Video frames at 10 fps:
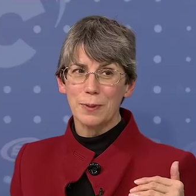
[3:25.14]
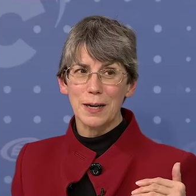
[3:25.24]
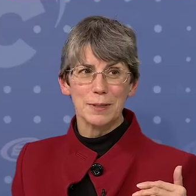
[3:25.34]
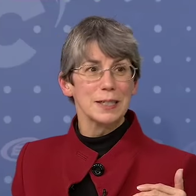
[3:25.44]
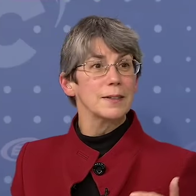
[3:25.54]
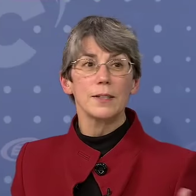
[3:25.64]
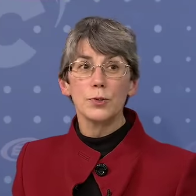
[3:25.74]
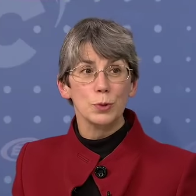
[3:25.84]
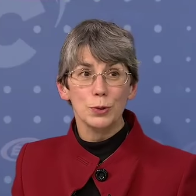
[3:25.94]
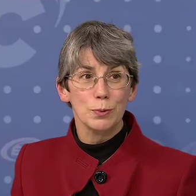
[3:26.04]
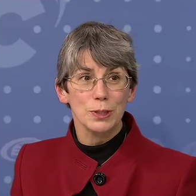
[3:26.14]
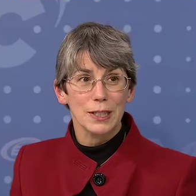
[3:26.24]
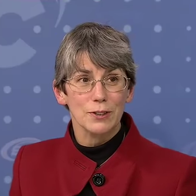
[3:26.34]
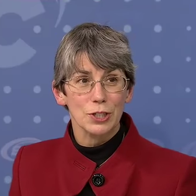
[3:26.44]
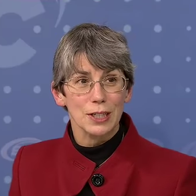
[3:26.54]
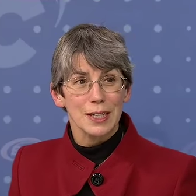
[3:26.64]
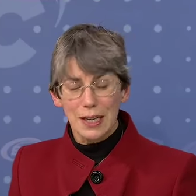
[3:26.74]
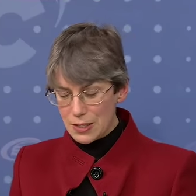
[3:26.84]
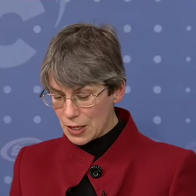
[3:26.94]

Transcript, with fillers: Obama is renewable energy. Mm -hmm.